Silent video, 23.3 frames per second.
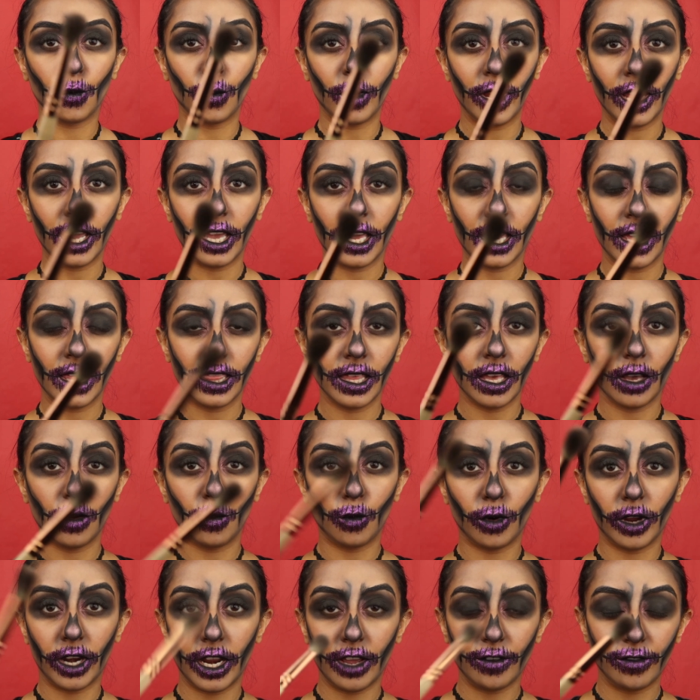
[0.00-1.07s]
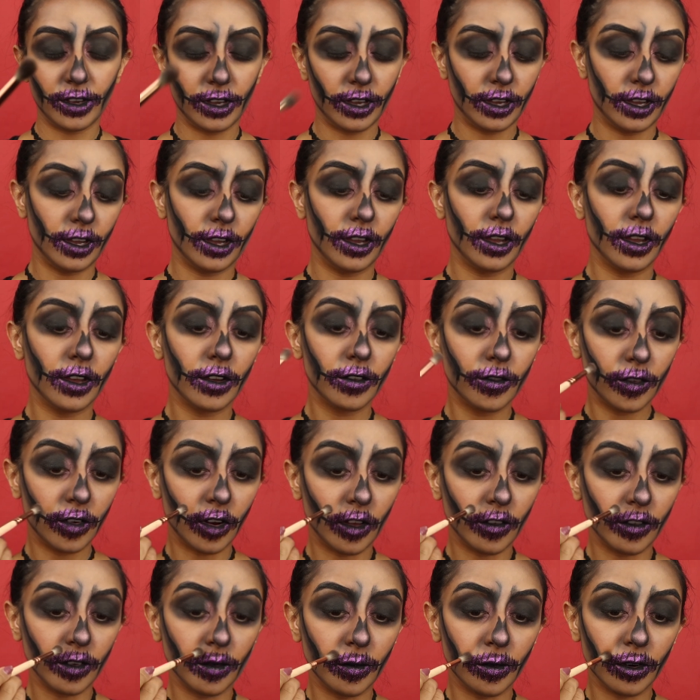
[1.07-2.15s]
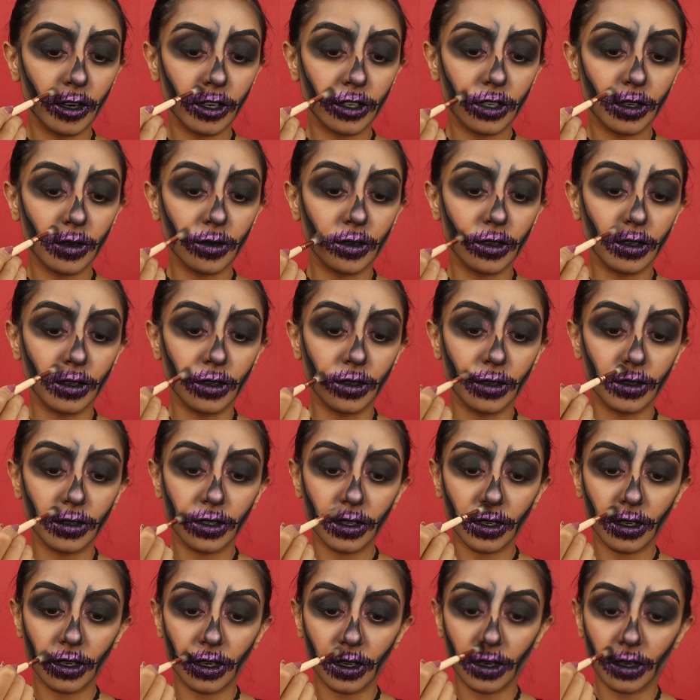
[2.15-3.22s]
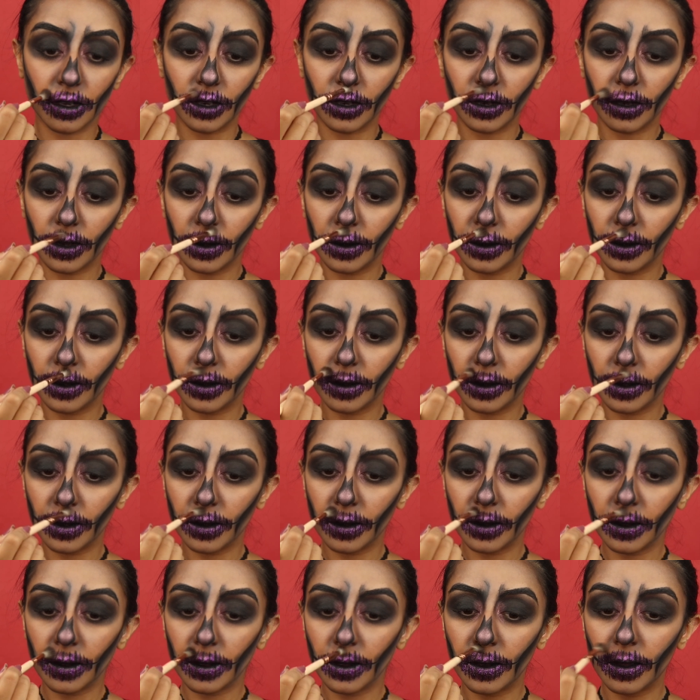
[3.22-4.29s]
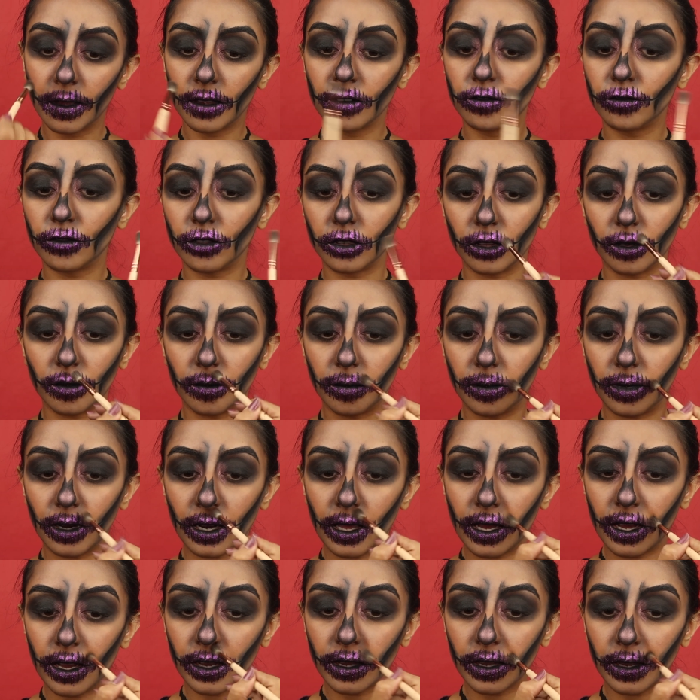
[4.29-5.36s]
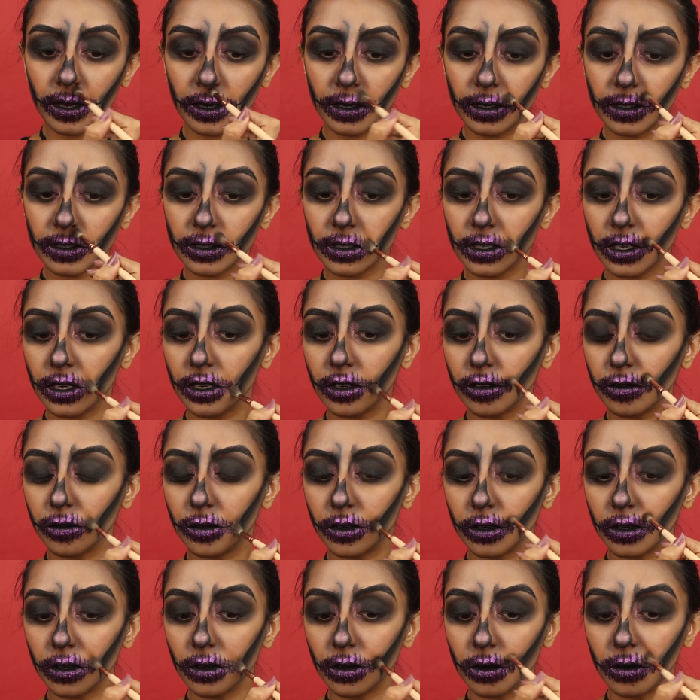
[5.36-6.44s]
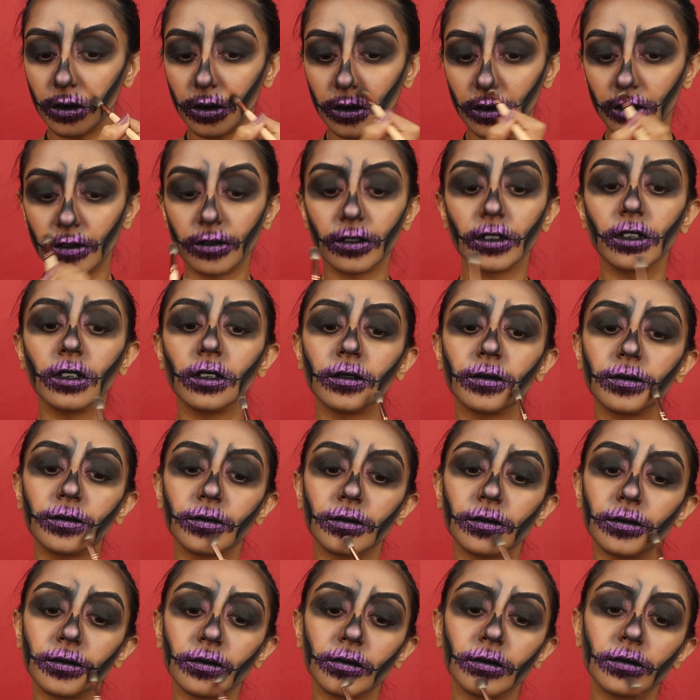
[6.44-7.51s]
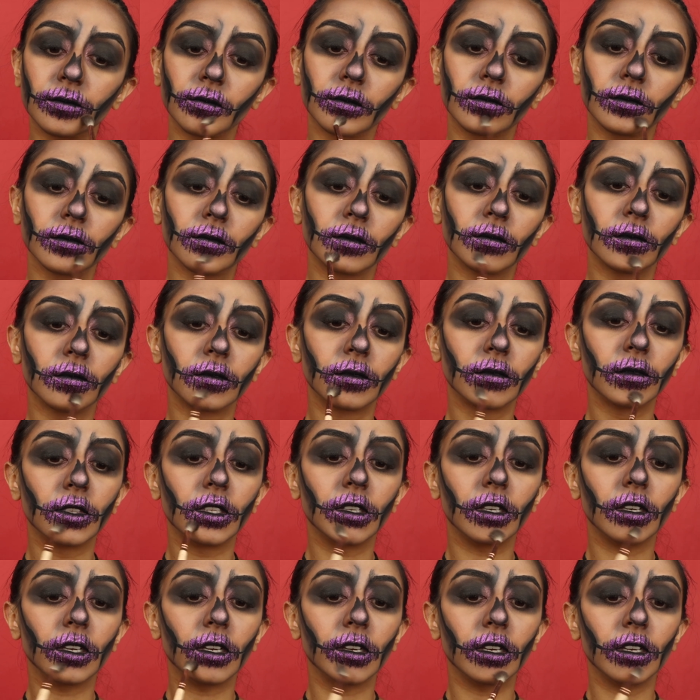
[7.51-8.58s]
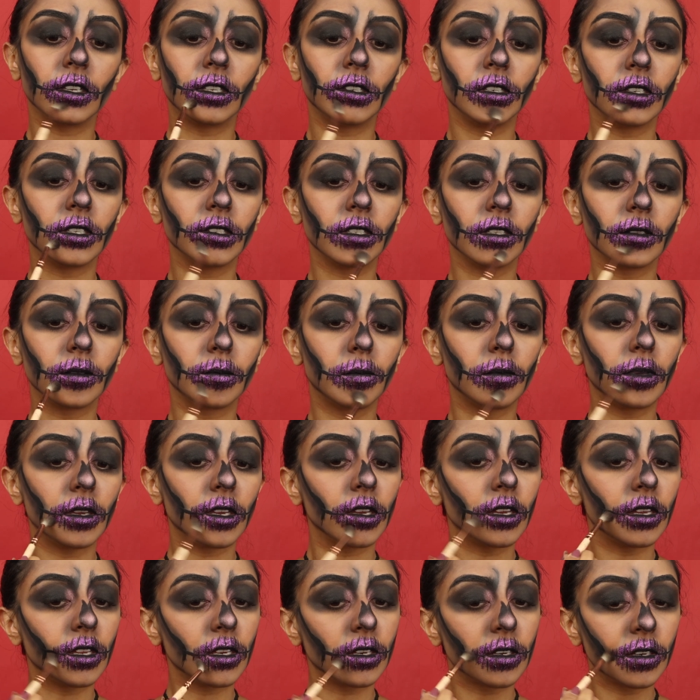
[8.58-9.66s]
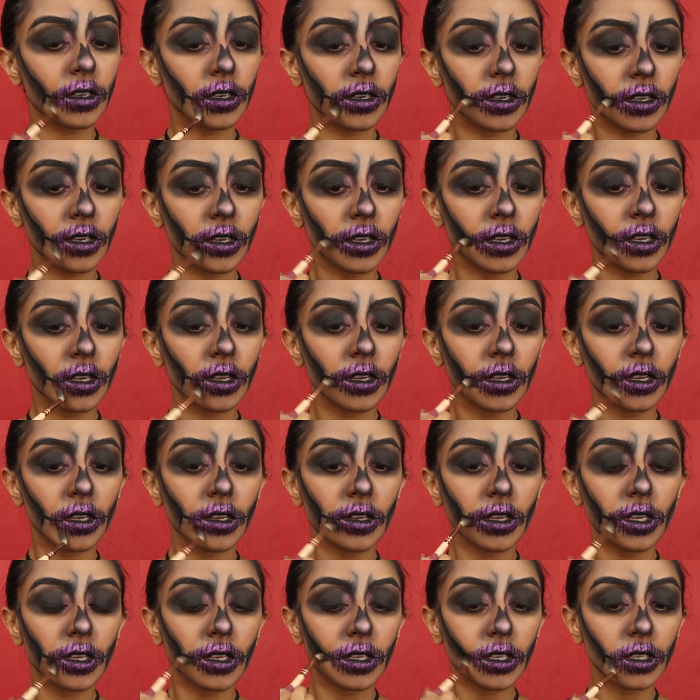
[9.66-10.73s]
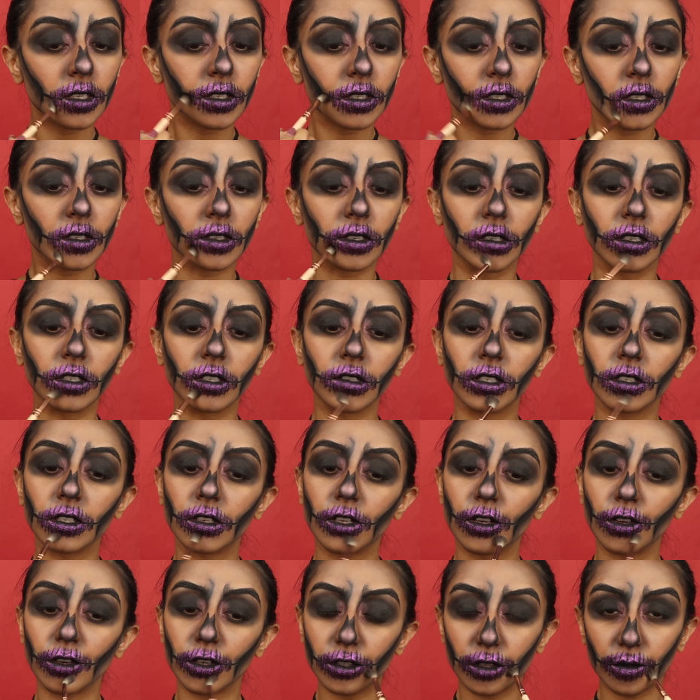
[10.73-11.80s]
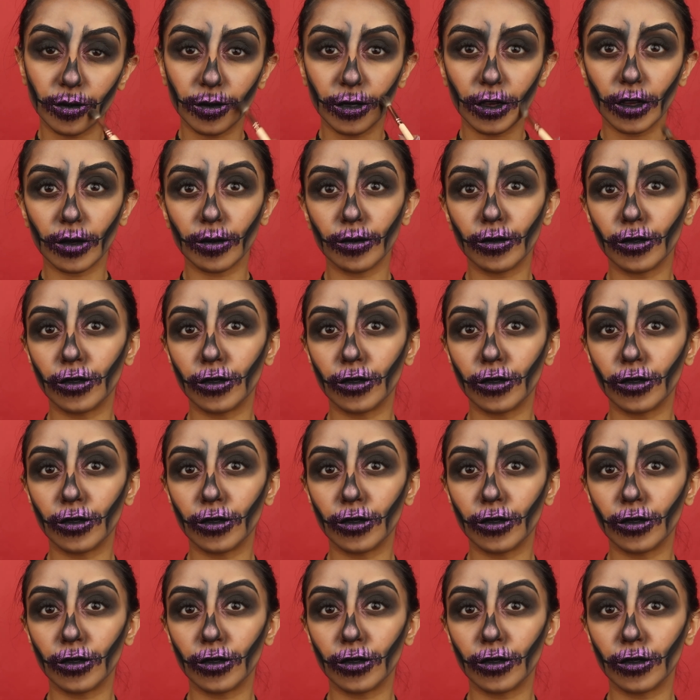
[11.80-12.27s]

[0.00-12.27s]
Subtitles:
With whatever fluffy brush you were using for the black, I just kind of want to go over the edges a bit so it just looks a bit